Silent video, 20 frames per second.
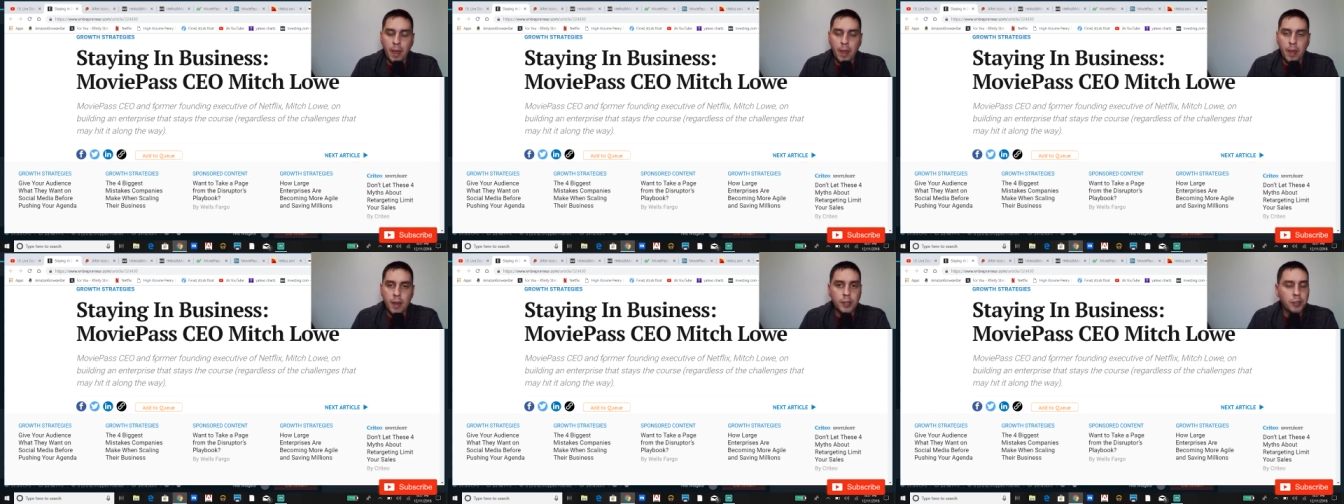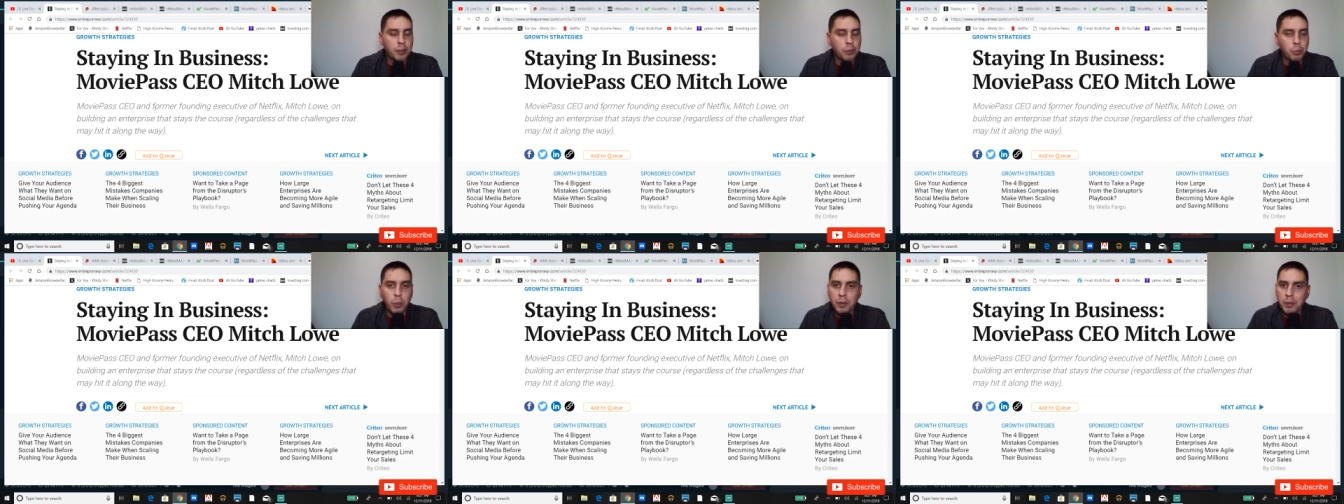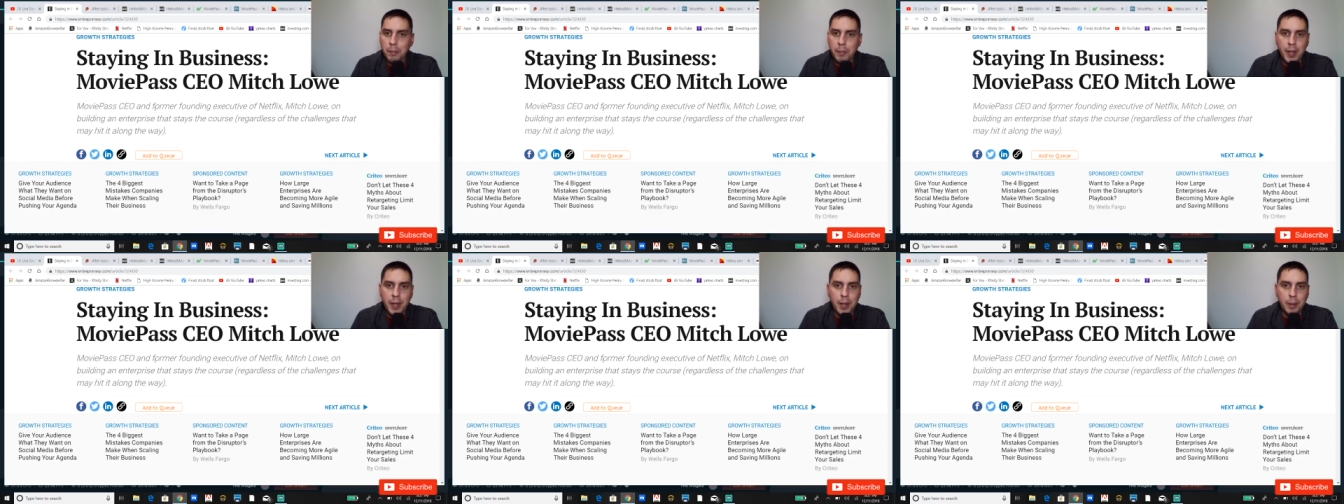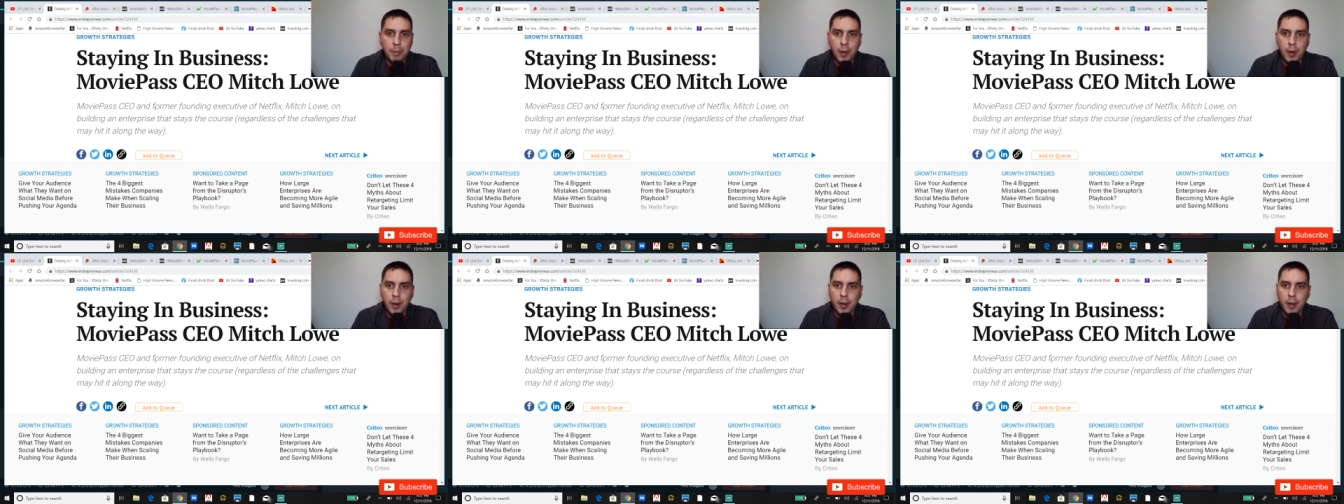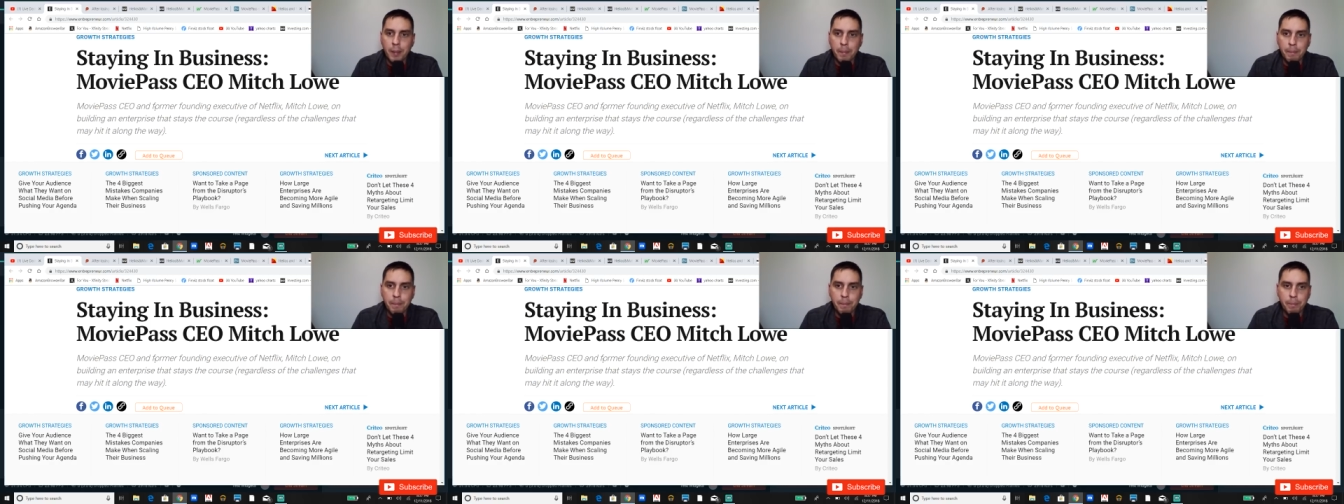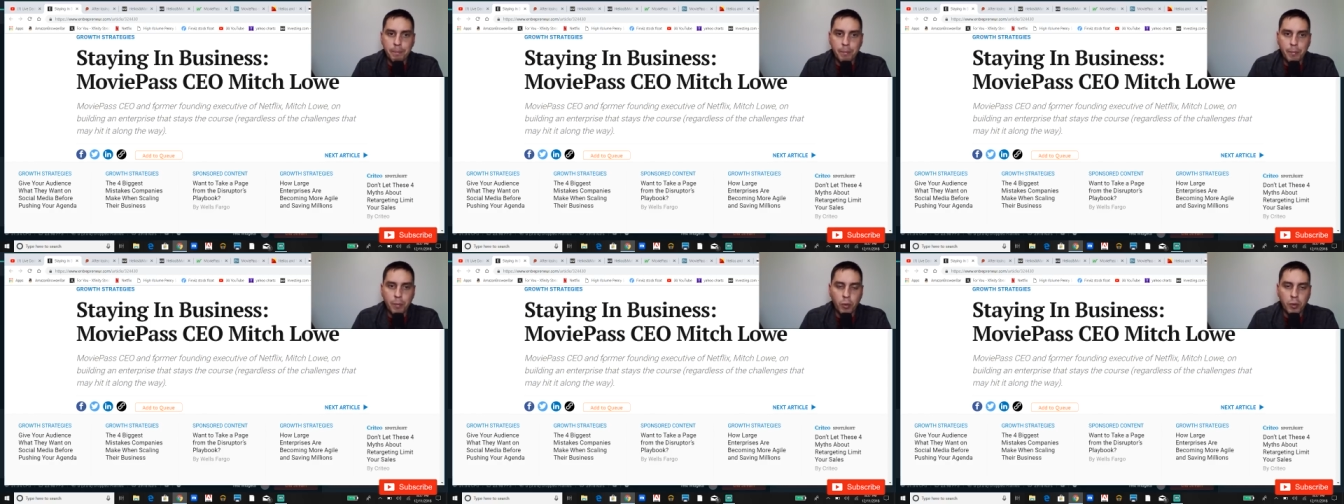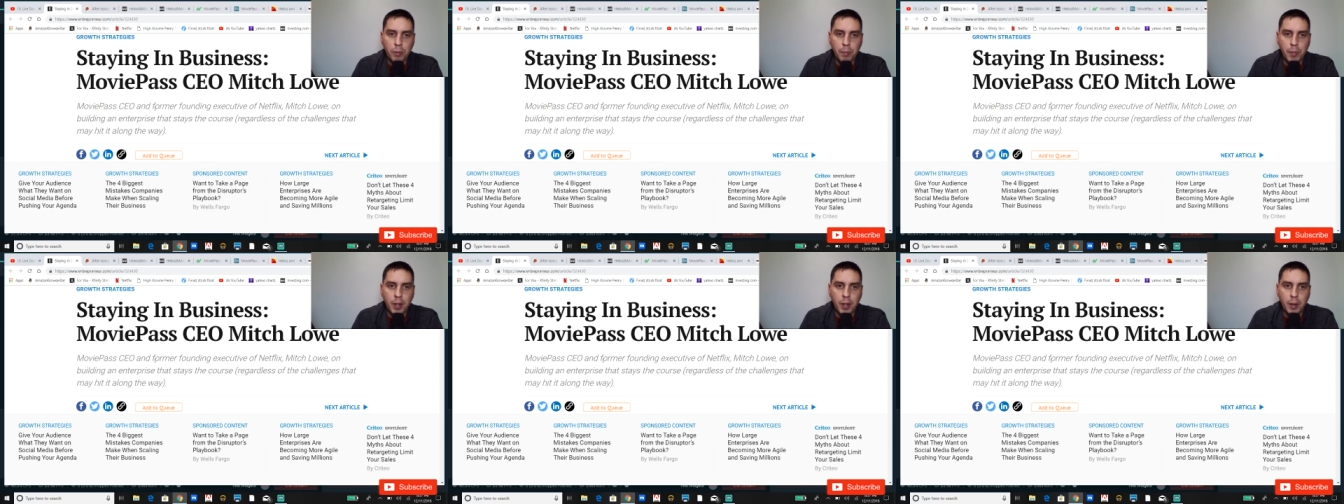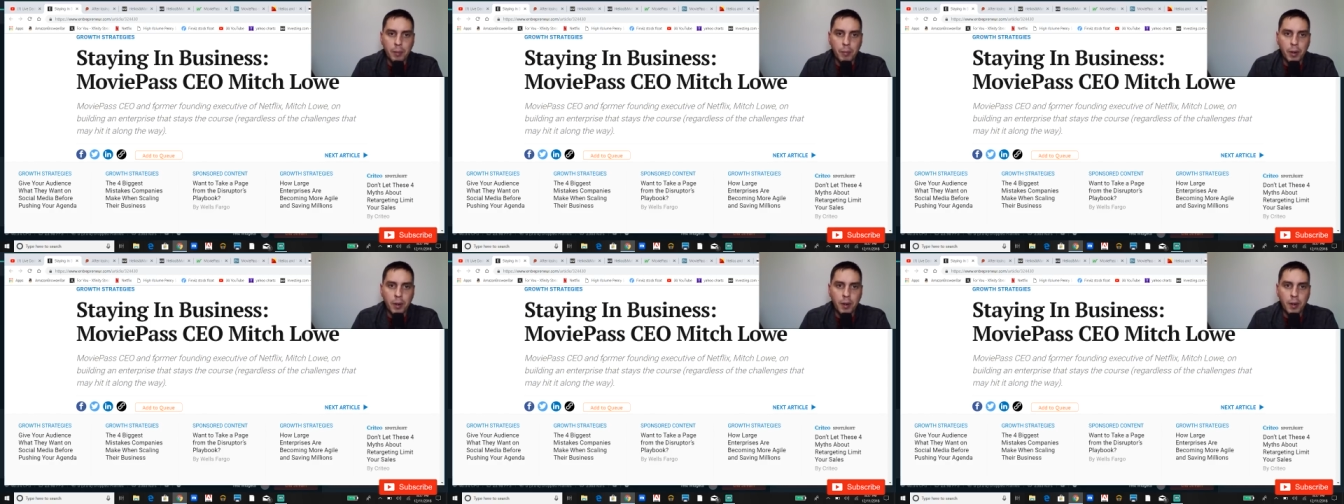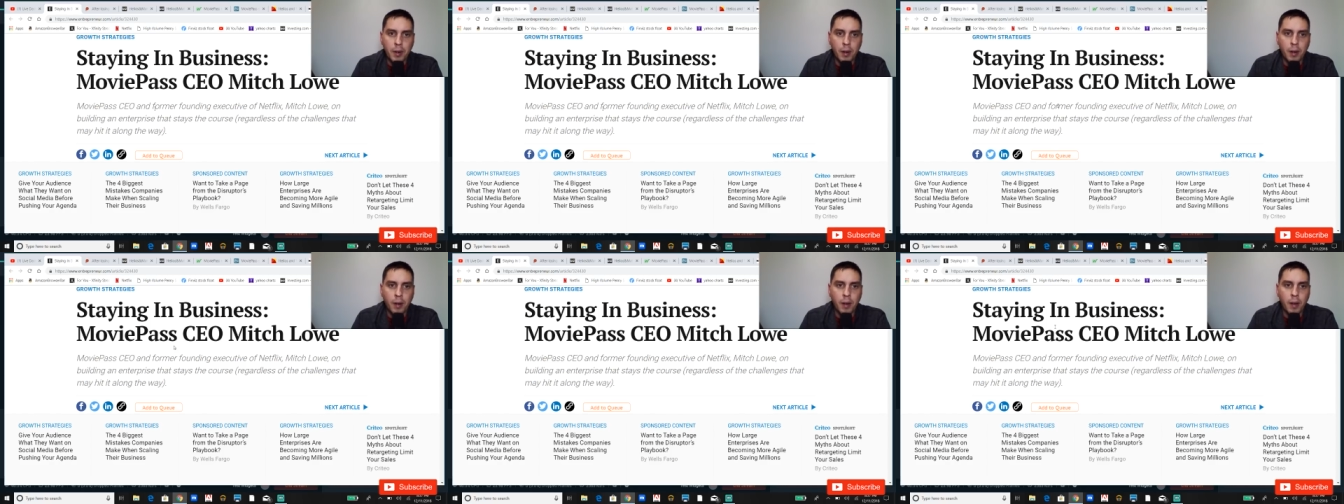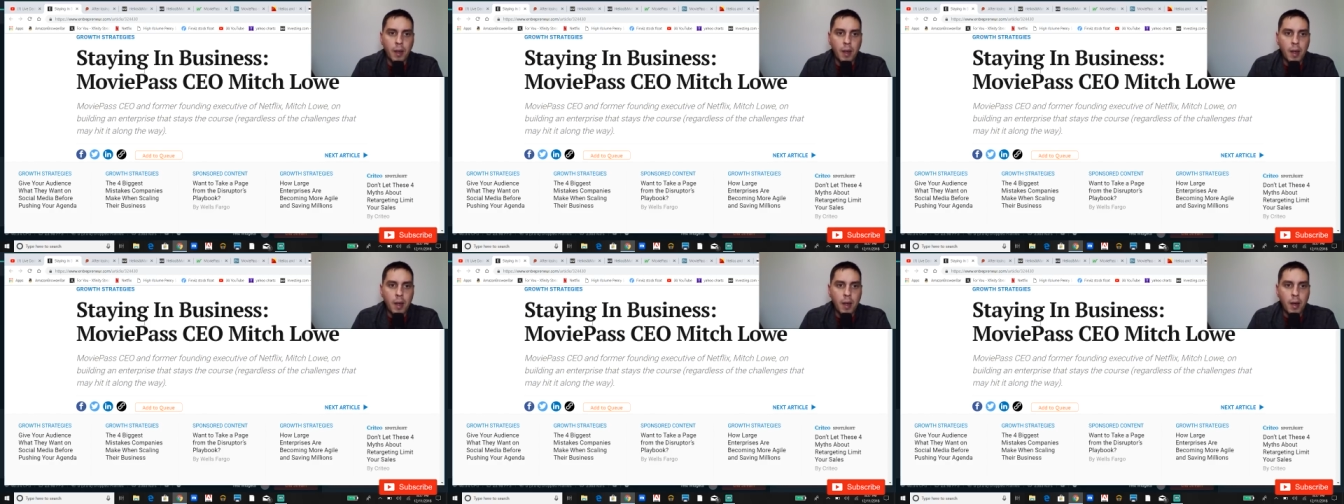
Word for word: It just wasn't making money. It wasn't making money at all.